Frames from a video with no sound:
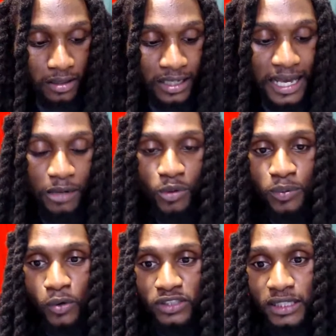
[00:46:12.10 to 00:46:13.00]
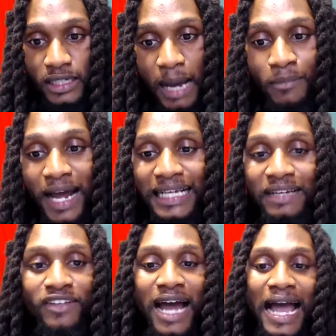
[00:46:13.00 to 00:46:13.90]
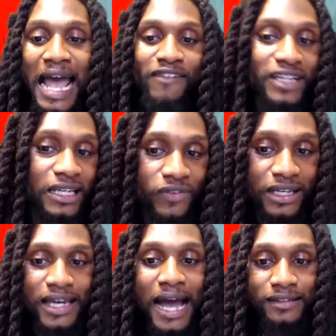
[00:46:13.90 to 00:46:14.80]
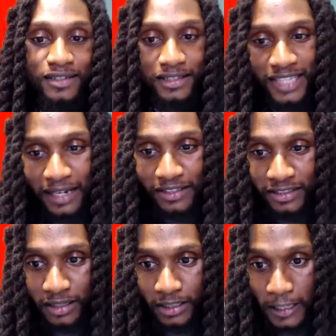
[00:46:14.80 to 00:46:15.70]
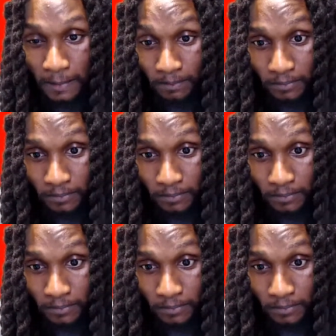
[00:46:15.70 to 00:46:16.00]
in animal protein. I haven't even got to the China study yet.